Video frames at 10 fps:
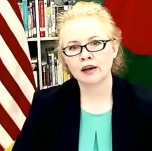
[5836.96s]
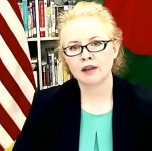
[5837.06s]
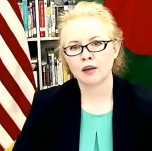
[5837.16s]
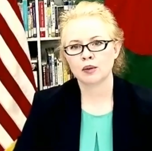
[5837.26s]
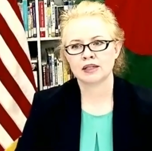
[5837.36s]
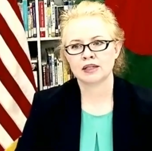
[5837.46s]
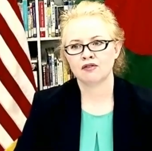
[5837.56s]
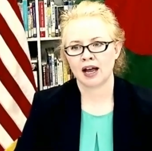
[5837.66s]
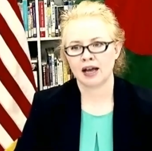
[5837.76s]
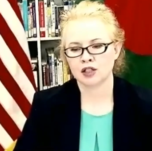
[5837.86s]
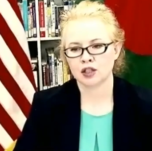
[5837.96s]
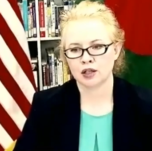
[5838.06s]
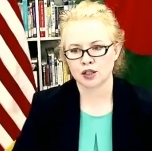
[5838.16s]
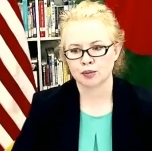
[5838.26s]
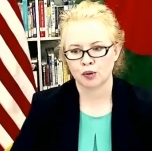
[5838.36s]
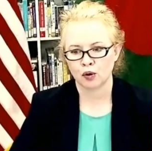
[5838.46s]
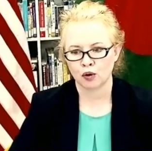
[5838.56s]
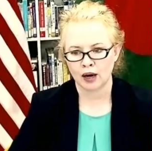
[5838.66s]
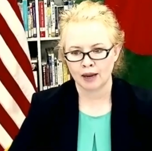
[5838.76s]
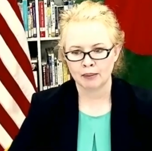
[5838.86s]
that was invited to this program.
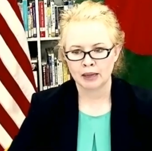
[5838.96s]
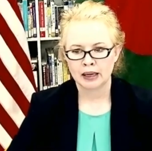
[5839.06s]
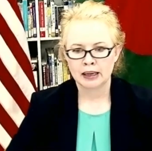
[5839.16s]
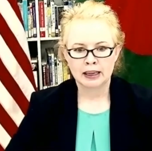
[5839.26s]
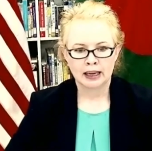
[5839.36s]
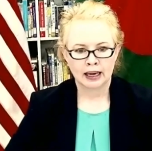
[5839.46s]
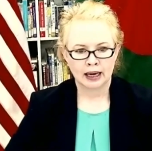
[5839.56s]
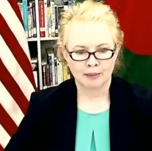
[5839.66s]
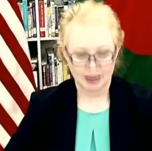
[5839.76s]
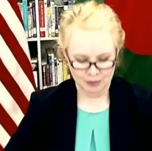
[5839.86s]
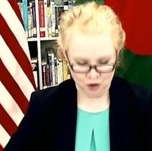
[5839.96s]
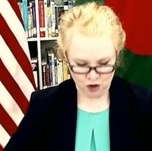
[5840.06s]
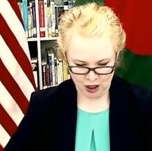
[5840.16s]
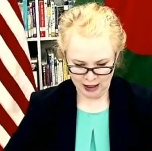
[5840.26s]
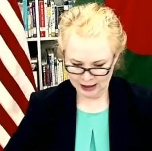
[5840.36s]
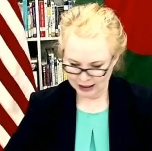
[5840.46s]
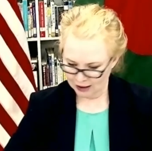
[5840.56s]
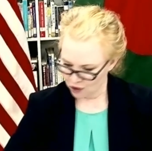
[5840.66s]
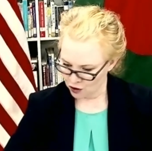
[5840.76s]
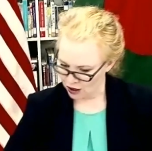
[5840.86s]
I'm trying to see if
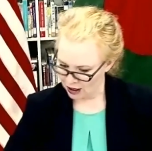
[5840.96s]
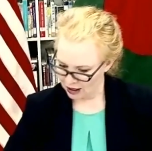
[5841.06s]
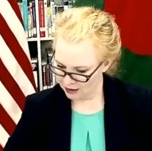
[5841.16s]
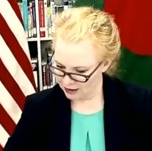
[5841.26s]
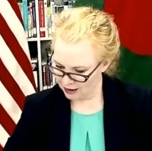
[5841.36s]
there's anything